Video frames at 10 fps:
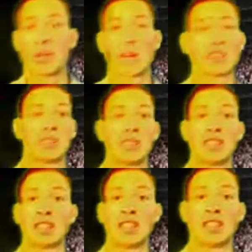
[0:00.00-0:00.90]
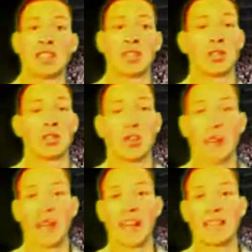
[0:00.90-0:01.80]
I was 360 dunking with
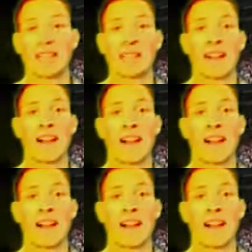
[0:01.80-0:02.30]
2 hands.